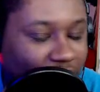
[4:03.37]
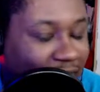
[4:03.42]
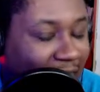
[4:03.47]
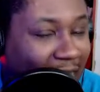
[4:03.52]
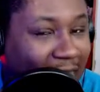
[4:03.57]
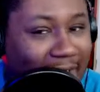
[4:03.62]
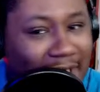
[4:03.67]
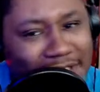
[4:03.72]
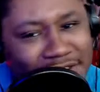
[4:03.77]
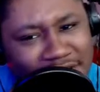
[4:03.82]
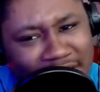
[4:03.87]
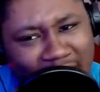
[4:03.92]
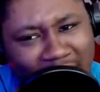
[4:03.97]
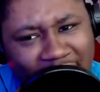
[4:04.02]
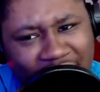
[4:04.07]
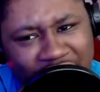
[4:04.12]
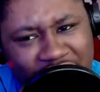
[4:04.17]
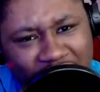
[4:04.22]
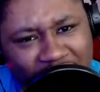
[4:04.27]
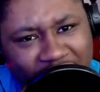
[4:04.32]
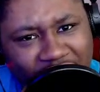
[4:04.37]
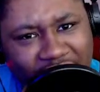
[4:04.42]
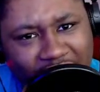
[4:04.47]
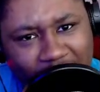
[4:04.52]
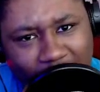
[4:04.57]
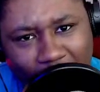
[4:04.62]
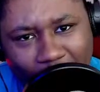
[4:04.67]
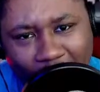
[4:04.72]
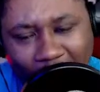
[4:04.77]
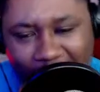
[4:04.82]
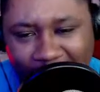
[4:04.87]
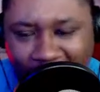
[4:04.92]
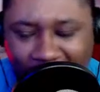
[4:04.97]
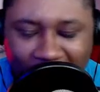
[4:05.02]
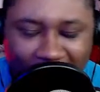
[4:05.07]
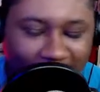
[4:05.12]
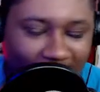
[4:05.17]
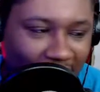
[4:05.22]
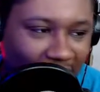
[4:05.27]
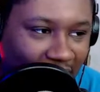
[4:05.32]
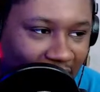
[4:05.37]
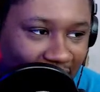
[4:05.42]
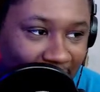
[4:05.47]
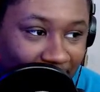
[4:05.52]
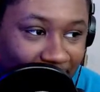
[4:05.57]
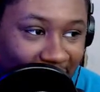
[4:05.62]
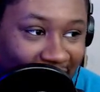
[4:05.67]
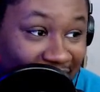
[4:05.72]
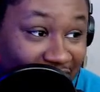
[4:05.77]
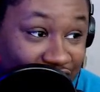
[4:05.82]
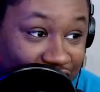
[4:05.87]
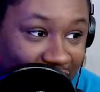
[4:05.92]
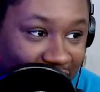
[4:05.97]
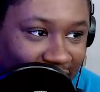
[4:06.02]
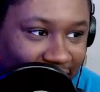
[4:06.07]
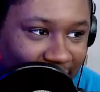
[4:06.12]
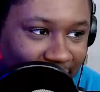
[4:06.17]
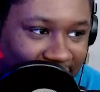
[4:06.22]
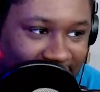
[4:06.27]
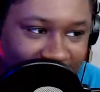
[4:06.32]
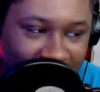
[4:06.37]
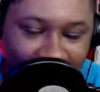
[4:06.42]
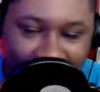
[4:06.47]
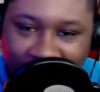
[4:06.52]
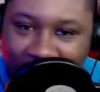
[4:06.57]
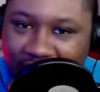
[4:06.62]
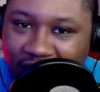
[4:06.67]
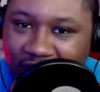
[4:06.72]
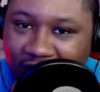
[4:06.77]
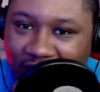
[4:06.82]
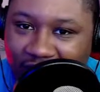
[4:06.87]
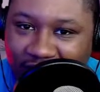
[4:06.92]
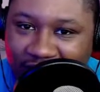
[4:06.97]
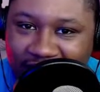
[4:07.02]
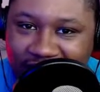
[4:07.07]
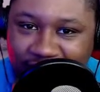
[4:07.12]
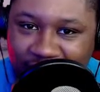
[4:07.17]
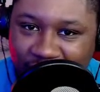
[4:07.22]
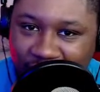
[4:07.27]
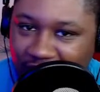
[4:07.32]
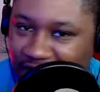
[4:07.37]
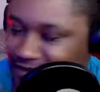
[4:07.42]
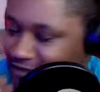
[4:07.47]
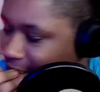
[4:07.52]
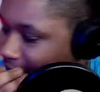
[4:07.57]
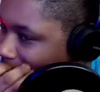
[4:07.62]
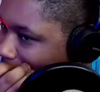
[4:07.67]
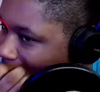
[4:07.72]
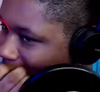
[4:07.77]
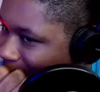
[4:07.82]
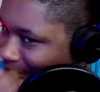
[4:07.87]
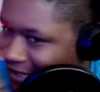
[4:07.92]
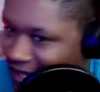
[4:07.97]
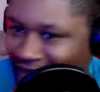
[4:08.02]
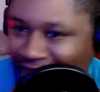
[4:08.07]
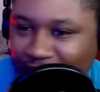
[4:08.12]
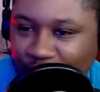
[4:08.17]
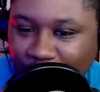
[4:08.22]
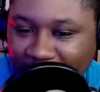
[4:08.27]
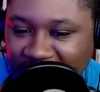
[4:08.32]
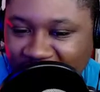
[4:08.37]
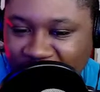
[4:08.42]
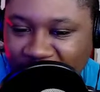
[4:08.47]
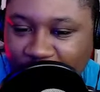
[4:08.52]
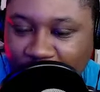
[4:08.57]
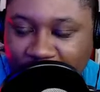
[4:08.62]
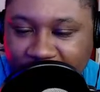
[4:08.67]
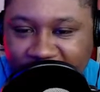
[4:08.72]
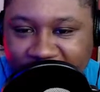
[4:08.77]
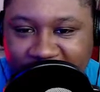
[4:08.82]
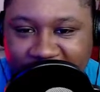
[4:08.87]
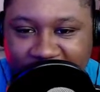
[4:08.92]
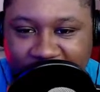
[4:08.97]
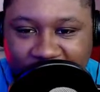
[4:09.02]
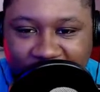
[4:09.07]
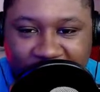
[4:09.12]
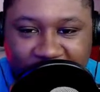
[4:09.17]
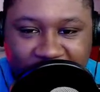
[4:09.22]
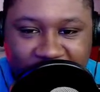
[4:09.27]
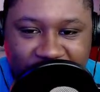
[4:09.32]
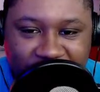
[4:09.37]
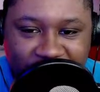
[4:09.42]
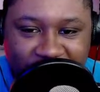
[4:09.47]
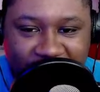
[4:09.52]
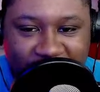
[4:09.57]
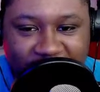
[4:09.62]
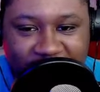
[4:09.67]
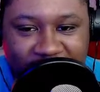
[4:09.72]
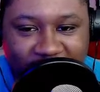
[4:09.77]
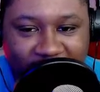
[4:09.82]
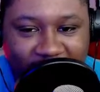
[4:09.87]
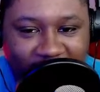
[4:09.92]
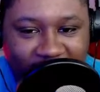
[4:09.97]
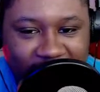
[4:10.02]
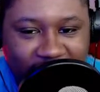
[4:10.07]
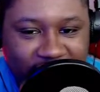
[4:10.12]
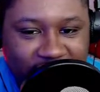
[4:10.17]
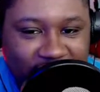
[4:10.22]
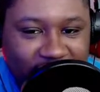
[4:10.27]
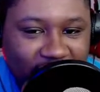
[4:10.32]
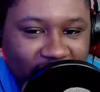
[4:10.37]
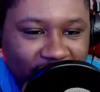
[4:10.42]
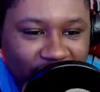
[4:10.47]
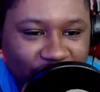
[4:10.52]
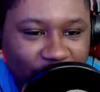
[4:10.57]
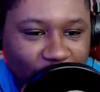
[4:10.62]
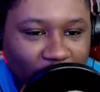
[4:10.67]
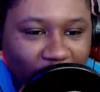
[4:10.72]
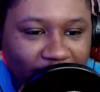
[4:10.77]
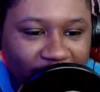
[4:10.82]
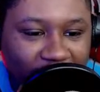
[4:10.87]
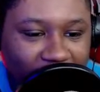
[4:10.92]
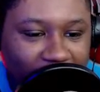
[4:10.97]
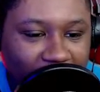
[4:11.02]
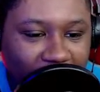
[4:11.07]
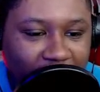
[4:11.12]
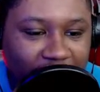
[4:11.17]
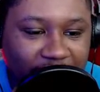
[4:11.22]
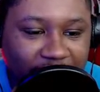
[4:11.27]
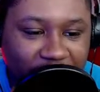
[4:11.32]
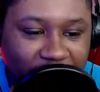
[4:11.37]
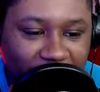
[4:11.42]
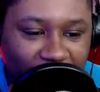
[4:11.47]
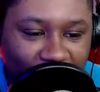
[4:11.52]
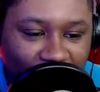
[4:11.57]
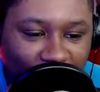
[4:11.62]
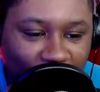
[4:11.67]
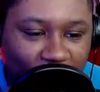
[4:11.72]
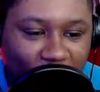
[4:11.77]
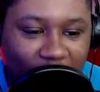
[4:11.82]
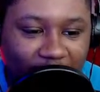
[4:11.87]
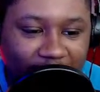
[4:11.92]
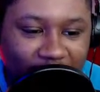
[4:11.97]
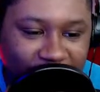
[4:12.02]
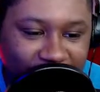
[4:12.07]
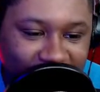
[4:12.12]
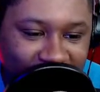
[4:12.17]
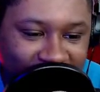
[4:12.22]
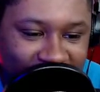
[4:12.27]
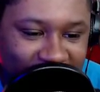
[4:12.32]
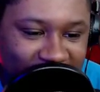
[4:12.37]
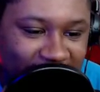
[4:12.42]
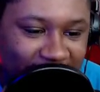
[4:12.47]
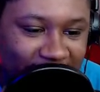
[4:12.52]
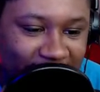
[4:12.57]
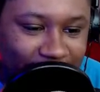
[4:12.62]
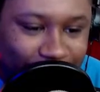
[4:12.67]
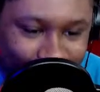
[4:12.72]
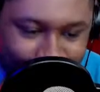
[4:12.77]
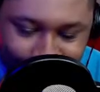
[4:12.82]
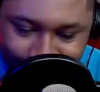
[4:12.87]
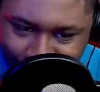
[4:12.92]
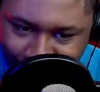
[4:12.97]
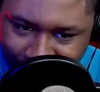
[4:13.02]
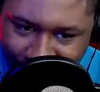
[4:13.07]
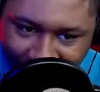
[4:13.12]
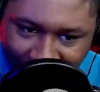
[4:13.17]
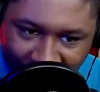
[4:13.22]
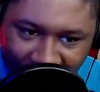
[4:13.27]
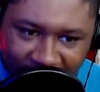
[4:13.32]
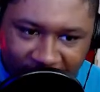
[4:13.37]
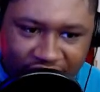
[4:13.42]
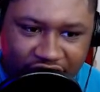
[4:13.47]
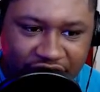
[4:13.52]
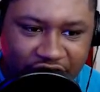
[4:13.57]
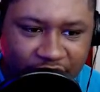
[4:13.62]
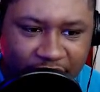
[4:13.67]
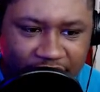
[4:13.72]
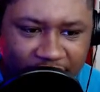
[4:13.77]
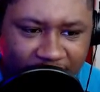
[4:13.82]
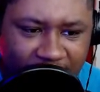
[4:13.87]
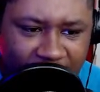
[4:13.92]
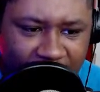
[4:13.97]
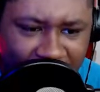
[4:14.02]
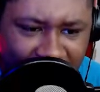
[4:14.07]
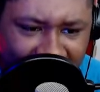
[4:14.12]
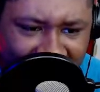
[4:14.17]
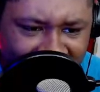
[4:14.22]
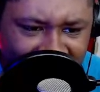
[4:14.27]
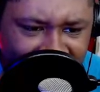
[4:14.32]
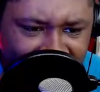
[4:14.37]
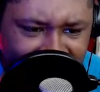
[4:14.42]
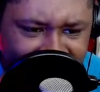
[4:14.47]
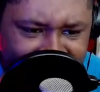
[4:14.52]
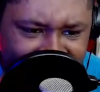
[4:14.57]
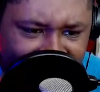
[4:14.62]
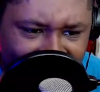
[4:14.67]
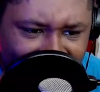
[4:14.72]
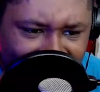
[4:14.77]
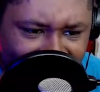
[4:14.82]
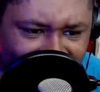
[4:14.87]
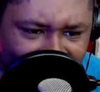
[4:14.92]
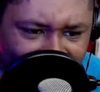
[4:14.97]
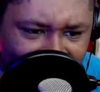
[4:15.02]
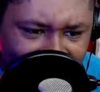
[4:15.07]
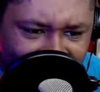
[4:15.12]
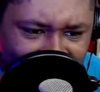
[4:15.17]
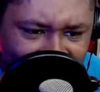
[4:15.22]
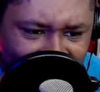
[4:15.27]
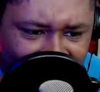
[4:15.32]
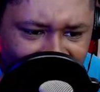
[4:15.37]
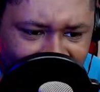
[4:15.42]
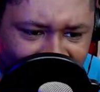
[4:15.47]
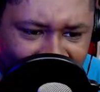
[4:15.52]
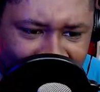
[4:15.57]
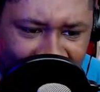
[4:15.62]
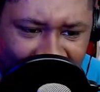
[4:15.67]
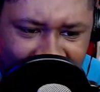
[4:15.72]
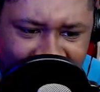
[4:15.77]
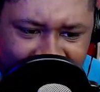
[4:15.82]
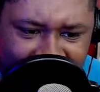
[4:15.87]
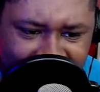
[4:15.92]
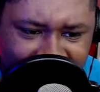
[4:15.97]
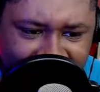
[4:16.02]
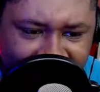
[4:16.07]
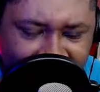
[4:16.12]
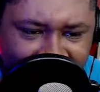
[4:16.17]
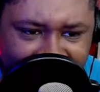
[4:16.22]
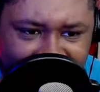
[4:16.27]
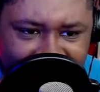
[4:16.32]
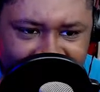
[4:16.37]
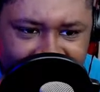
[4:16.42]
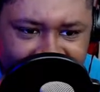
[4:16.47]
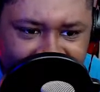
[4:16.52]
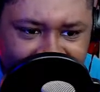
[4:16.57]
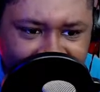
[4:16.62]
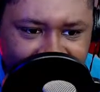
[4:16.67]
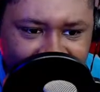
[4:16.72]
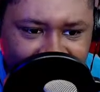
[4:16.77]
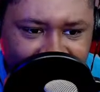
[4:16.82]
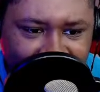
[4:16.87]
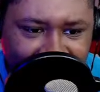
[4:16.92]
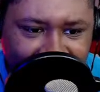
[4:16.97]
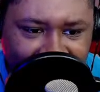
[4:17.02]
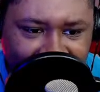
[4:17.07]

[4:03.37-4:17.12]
that I actually haven't done a video on. I'm kind of shocked at myself. Esperanza. I'm kind of waiting for her to get her hidden strength, and then I could just do a video on her while that's there. She's one of the main units that I focus on. As you can see, her stats are pretty